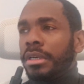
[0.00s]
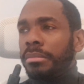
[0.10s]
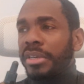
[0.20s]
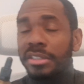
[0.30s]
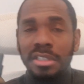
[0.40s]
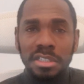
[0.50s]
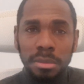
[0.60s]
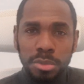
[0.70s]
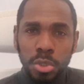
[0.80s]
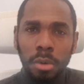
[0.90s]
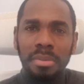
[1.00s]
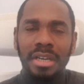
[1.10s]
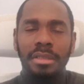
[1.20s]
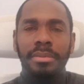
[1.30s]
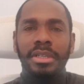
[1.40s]
because it's absorbed by
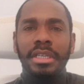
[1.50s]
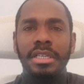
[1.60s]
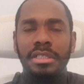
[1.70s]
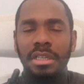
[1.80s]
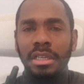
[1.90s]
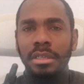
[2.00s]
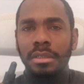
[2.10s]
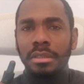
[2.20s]
the body easily.